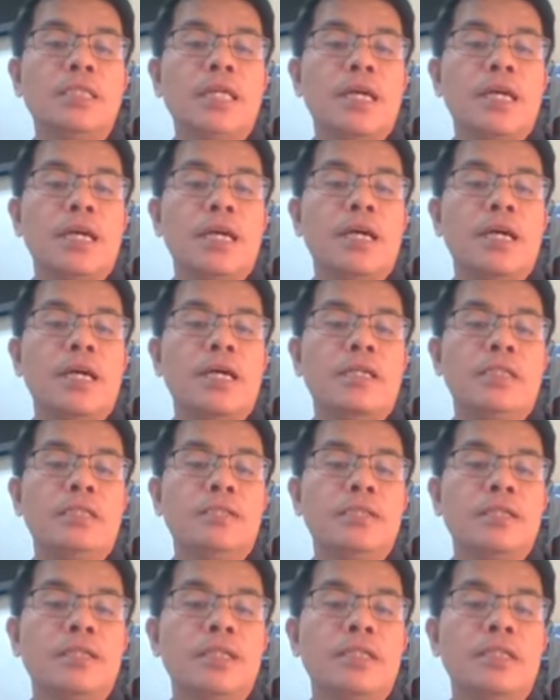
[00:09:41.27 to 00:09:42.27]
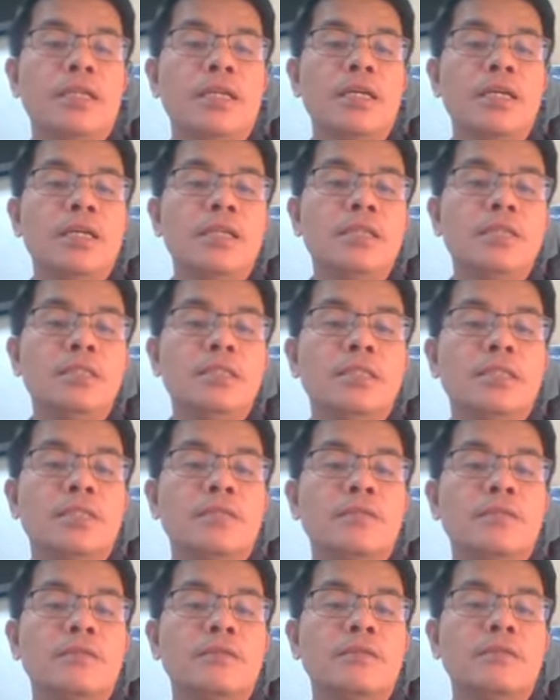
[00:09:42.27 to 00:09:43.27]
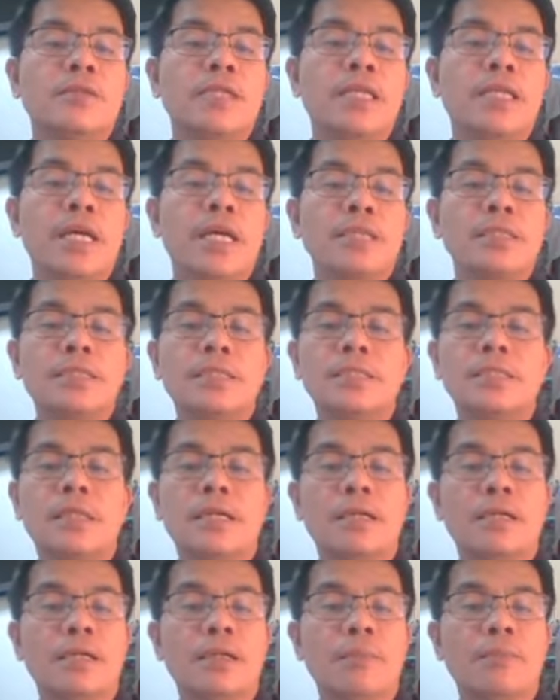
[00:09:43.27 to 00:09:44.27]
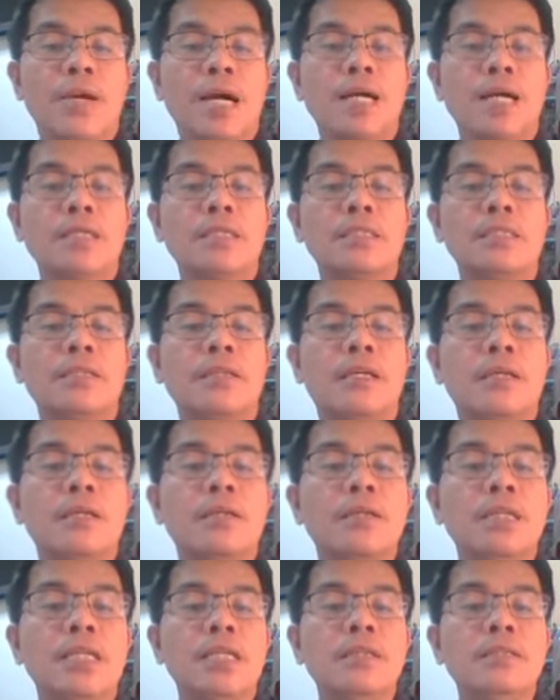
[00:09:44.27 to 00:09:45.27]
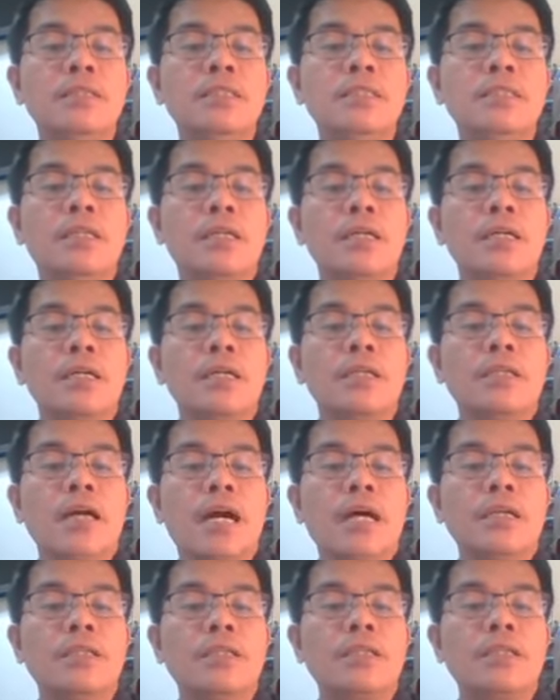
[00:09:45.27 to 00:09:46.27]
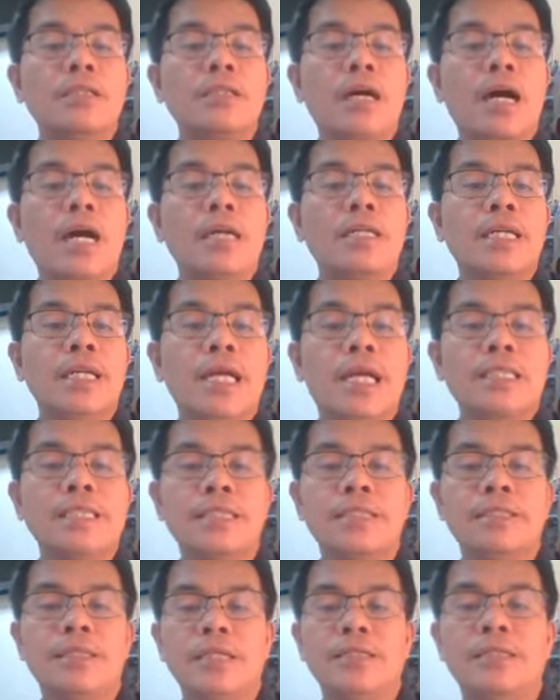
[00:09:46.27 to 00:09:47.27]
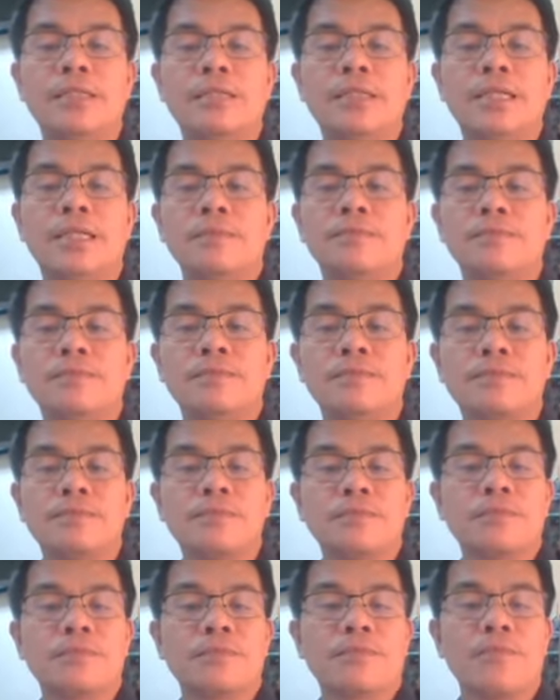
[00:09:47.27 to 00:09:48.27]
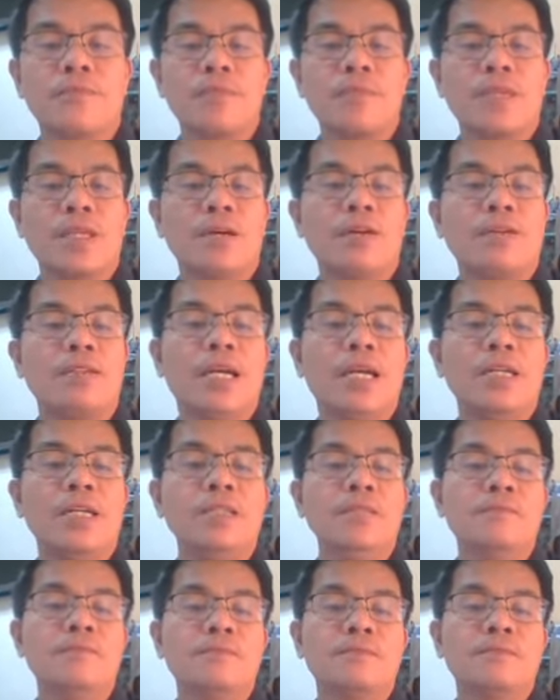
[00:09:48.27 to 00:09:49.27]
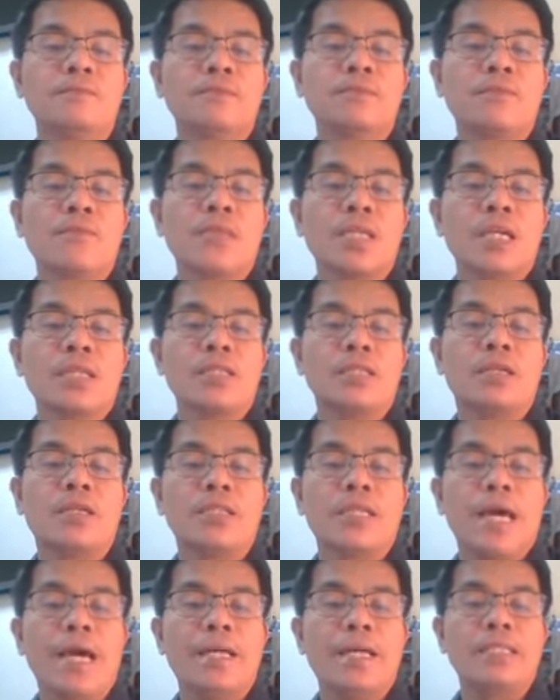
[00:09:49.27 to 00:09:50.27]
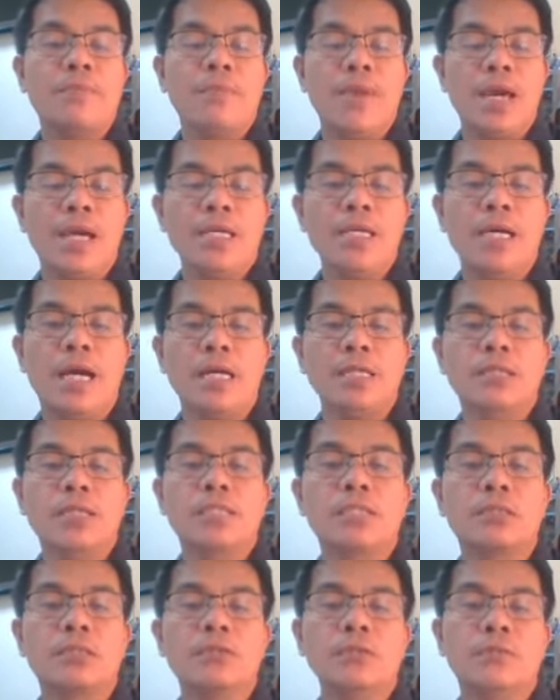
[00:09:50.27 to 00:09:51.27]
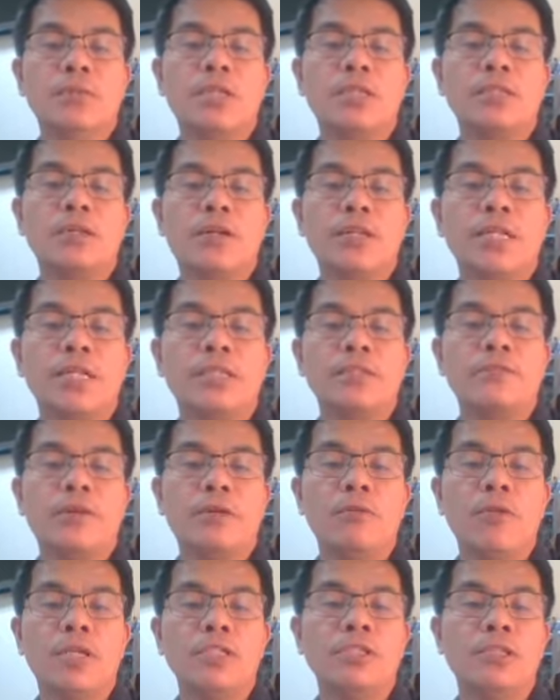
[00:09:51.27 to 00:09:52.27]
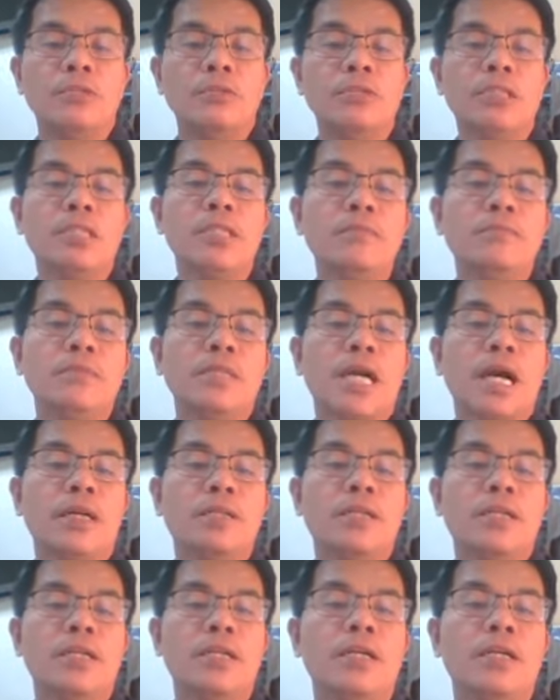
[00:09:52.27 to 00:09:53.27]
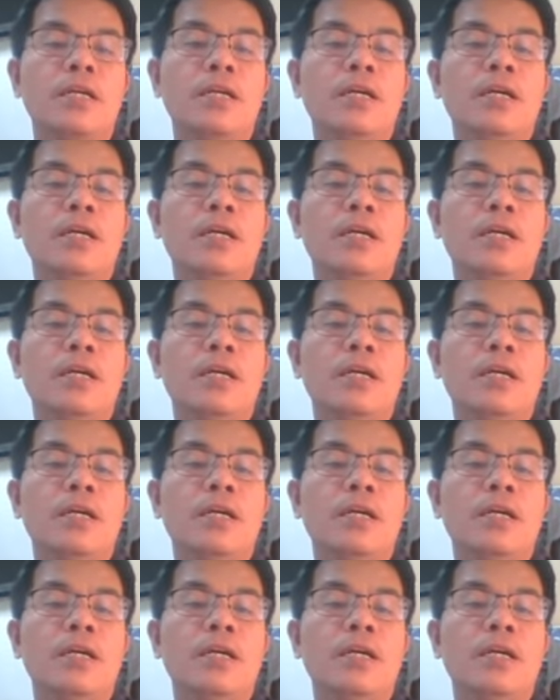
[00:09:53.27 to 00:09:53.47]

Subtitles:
and it reads, the next box reads, gather, analyze data. Okay, so the SMEA, the School Monitoring and Evaluation Team, gather